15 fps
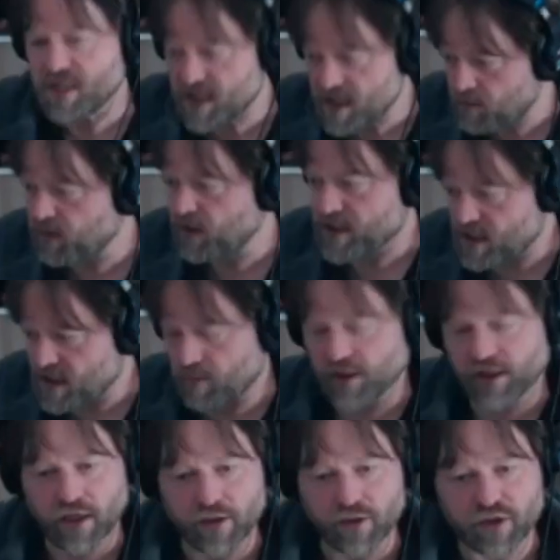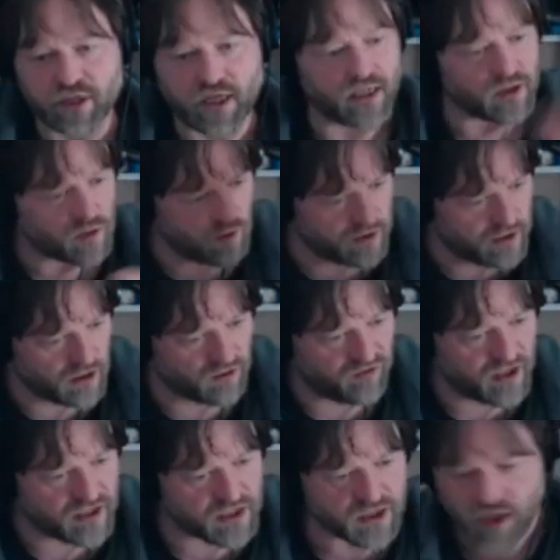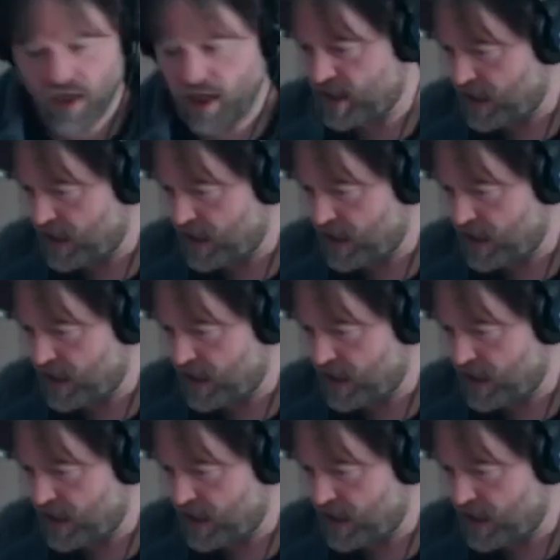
deeply, deeply understands all the interface design